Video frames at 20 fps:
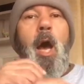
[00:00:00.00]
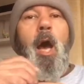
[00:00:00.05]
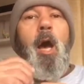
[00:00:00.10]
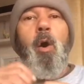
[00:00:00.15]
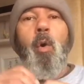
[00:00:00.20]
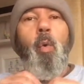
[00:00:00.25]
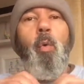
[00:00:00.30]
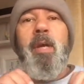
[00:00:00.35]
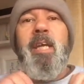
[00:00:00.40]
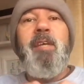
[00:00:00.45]

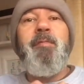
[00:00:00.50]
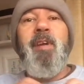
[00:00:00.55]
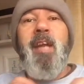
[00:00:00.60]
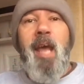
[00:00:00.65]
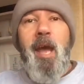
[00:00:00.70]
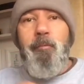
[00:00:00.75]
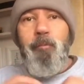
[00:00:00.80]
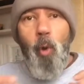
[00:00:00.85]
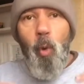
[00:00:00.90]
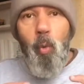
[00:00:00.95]
or even
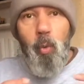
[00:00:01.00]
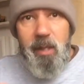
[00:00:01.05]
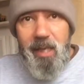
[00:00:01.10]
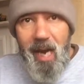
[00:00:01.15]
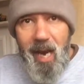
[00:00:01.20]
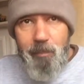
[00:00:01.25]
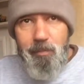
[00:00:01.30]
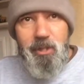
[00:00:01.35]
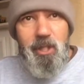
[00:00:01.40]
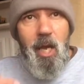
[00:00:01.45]
have all
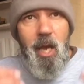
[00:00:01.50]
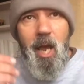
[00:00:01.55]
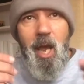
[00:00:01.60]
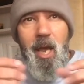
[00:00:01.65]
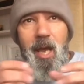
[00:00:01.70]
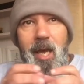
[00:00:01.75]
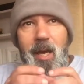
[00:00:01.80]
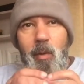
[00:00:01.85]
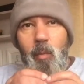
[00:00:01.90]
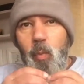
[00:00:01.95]
caps.
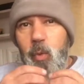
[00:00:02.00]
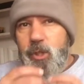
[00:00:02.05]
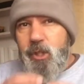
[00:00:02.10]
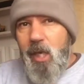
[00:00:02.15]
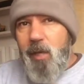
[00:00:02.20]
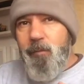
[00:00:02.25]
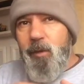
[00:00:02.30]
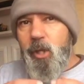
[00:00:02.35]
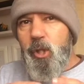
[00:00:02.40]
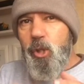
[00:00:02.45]

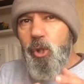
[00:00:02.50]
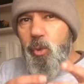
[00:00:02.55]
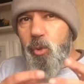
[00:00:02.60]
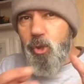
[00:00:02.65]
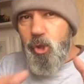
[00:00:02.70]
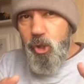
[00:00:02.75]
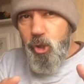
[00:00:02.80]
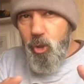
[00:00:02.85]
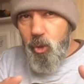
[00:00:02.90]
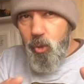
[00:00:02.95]
Whichever you
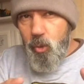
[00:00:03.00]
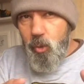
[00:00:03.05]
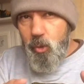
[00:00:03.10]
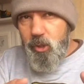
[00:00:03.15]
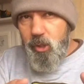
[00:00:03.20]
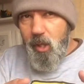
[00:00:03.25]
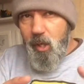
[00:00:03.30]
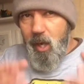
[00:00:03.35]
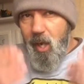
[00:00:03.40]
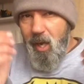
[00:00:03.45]
choose